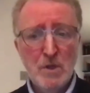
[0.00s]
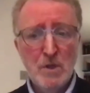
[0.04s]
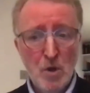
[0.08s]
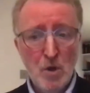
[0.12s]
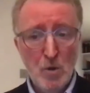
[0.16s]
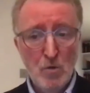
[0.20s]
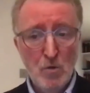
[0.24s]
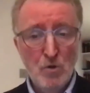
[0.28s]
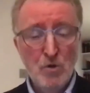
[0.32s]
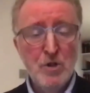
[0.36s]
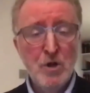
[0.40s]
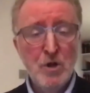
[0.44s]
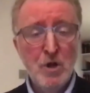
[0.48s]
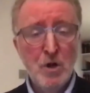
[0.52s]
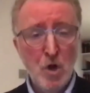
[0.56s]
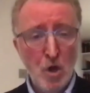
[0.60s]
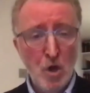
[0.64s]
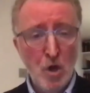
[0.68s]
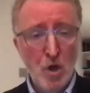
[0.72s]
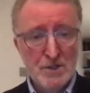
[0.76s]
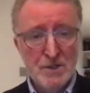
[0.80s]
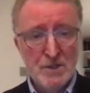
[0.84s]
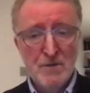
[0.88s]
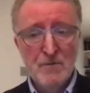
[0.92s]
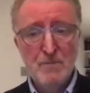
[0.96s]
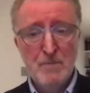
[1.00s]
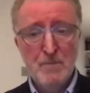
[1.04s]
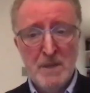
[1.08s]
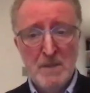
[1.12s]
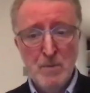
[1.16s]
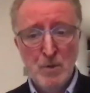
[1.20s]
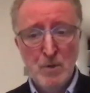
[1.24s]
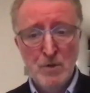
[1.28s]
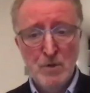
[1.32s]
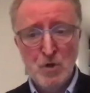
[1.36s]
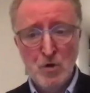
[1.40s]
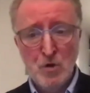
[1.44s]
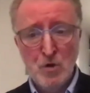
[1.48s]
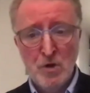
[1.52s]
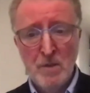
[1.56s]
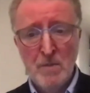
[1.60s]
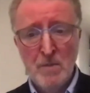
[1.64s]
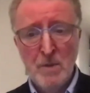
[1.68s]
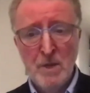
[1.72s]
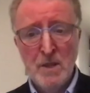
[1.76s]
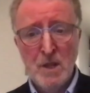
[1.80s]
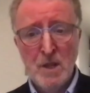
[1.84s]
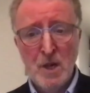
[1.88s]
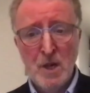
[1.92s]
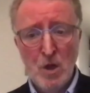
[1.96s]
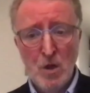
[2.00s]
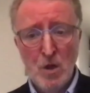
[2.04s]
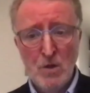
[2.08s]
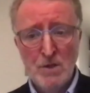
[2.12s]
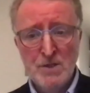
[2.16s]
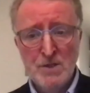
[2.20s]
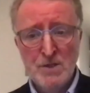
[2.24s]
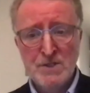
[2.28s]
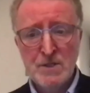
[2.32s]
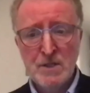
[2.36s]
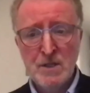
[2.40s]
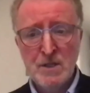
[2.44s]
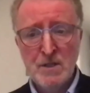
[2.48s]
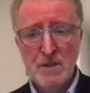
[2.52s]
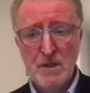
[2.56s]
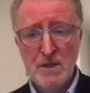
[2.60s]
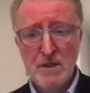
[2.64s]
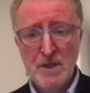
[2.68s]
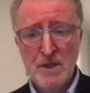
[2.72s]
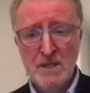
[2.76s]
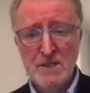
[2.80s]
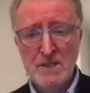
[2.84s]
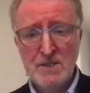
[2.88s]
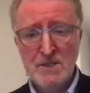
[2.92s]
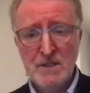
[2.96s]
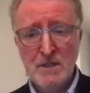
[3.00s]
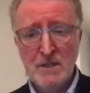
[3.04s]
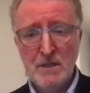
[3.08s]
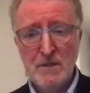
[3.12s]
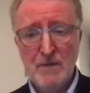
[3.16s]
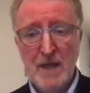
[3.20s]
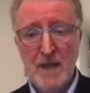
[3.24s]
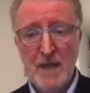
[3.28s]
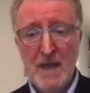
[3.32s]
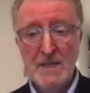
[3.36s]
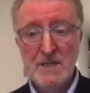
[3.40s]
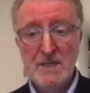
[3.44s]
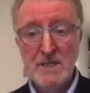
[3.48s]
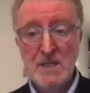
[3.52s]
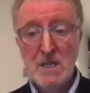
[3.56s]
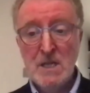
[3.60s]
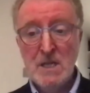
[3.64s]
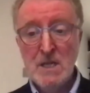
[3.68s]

There are lots of people talking about the loss and the things that they've had.